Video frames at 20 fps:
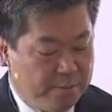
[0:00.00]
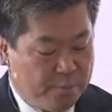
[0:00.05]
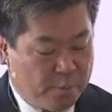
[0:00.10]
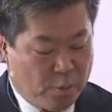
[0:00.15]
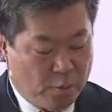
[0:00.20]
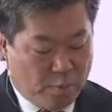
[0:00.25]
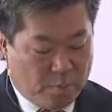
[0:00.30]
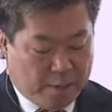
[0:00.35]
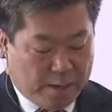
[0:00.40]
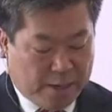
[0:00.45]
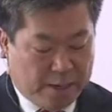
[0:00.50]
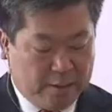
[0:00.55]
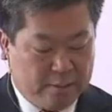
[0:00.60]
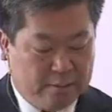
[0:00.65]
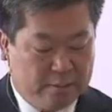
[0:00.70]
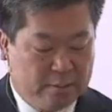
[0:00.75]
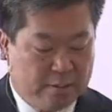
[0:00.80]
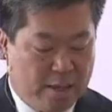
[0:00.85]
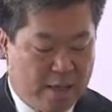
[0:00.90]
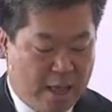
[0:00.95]
Moabite,
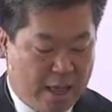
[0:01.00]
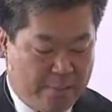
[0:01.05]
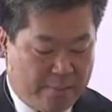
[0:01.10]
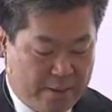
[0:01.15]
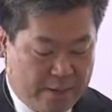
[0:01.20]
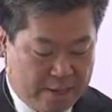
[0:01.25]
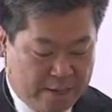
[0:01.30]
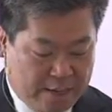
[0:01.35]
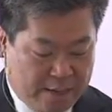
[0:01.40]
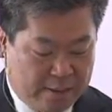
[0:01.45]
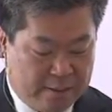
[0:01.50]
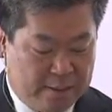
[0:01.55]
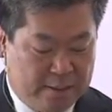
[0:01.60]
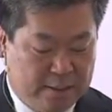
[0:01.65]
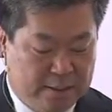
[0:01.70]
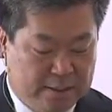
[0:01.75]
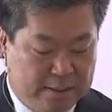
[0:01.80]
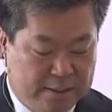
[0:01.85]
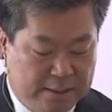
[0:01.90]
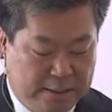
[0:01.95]
Ammonite,
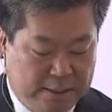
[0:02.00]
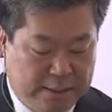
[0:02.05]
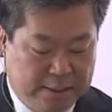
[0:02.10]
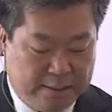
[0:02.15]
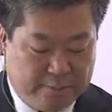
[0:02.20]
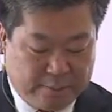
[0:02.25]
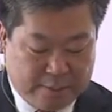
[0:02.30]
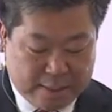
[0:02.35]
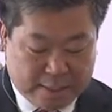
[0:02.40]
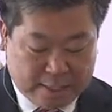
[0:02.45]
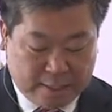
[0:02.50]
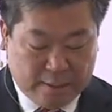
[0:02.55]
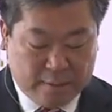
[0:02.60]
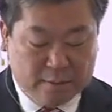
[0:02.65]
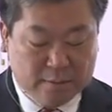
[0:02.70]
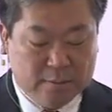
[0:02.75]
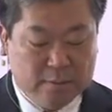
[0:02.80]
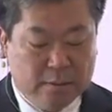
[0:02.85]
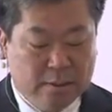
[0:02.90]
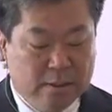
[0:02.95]
Edomite,
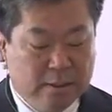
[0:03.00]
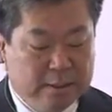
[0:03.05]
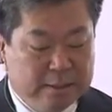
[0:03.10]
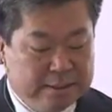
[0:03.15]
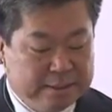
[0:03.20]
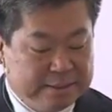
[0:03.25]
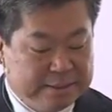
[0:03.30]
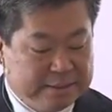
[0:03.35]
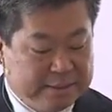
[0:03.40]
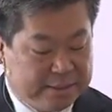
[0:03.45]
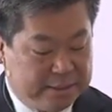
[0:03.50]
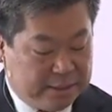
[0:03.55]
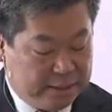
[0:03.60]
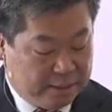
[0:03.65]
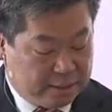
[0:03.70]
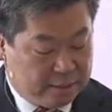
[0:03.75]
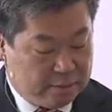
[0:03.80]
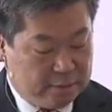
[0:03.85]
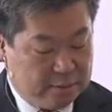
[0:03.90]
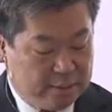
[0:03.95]

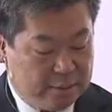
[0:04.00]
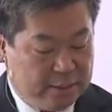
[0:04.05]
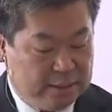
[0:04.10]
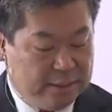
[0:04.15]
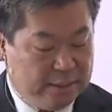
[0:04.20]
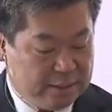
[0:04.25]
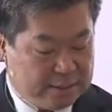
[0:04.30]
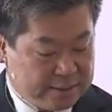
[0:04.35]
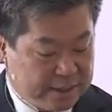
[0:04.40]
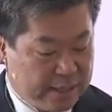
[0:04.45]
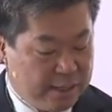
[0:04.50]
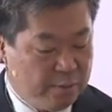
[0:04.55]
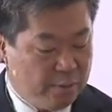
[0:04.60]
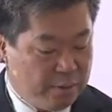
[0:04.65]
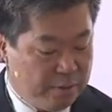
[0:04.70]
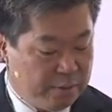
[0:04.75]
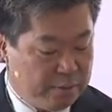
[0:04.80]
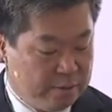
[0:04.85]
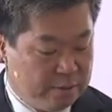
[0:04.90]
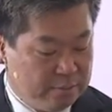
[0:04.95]
Sidon, and Hittite
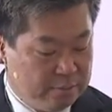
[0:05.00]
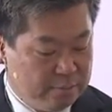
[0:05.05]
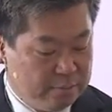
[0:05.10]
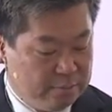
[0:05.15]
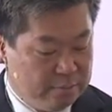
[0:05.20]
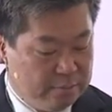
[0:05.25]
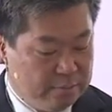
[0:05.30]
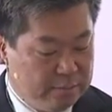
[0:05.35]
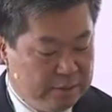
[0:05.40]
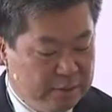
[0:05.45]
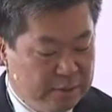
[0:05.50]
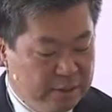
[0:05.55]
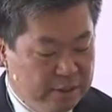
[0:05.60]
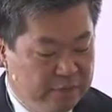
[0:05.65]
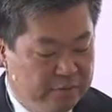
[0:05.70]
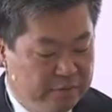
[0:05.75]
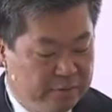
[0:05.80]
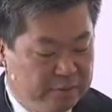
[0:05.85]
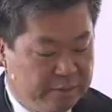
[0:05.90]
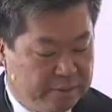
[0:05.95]
women,
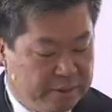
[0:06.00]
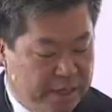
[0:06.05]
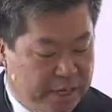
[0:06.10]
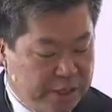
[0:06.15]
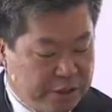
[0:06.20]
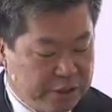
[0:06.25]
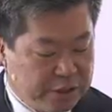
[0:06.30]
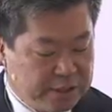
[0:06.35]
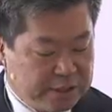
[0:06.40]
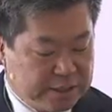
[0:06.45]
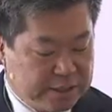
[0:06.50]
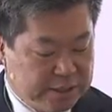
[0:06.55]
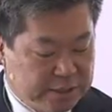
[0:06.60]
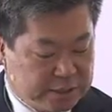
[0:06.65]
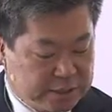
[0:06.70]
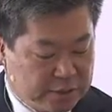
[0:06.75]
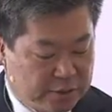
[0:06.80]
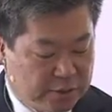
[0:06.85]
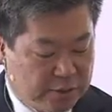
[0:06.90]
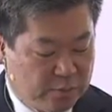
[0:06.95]
from the nations
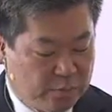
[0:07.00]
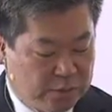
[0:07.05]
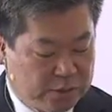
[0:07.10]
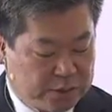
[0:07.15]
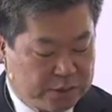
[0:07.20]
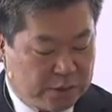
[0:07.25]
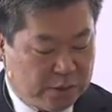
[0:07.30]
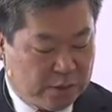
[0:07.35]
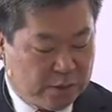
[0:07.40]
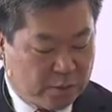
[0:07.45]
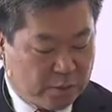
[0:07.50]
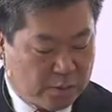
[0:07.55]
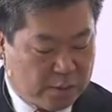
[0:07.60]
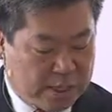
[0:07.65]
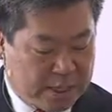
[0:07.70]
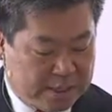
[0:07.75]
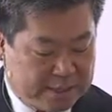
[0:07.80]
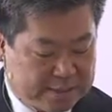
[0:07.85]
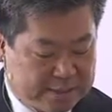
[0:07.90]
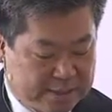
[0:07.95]
concerning which the Lord
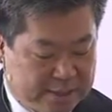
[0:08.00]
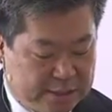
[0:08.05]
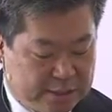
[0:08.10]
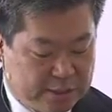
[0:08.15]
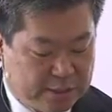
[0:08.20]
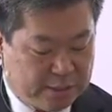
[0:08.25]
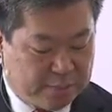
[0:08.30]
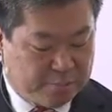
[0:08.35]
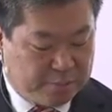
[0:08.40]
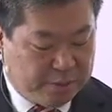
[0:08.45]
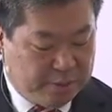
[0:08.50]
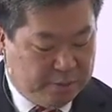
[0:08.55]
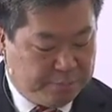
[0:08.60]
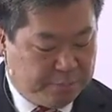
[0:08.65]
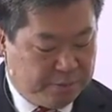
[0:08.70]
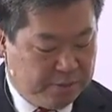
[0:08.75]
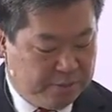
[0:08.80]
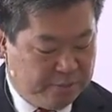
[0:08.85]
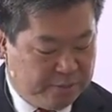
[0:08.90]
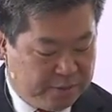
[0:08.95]
had said to the
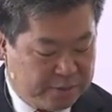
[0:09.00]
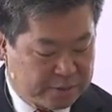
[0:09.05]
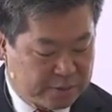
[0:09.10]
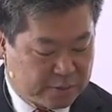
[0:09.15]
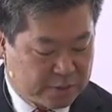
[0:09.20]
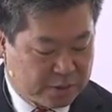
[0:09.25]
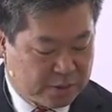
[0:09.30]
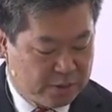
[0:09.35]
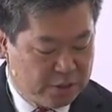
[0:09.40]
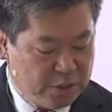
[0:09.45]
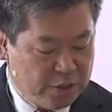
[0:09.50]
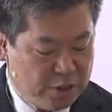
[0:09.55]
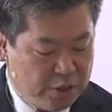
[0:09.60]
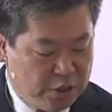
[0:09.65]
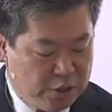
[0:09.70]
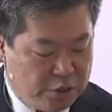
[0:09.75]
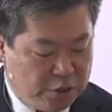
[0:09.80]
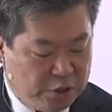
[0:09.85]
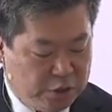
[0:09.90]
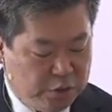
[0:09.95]
people of Israel,
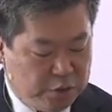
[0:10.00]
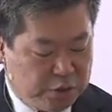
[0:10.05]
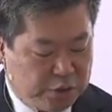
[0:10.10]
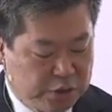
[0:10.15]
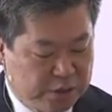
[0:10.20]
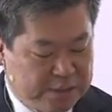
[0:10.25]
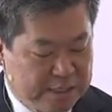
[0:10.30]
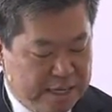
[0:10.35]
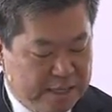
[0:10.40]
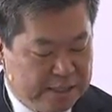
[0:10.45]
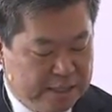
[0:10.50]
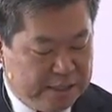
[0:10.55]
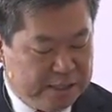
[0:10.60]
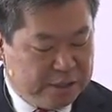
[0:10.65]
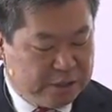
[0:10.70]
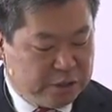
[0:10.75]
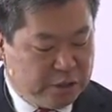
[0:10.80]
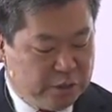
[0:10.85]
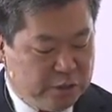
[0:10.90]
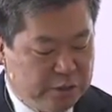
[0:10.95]
You shall not
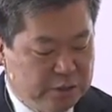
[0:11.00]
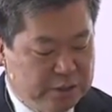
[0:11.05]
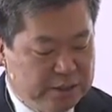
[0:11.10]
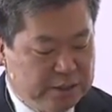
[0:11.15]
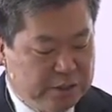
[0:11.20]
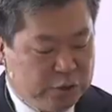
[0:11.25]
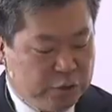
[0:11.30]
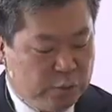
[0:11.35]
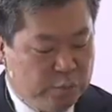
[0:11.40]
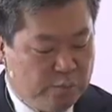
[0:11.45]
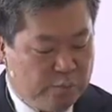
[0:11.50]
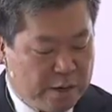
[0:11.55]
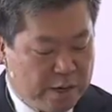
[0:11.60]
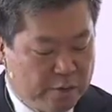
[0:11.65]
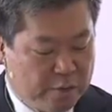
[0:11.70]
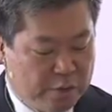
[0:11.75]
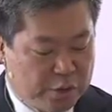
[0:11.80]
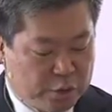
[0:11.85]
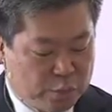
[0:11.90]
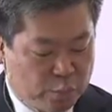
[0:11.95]
enter into
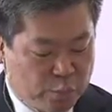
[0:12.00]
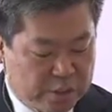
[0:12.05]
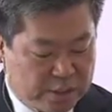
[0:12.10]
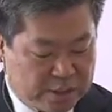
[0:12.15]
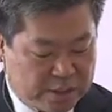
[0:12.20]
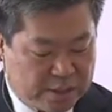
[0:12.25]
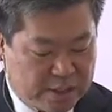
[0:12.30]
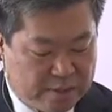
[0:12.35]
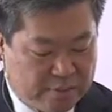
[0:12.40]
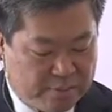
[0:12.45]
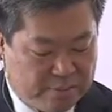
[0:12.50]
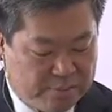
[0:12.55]
marriage with them,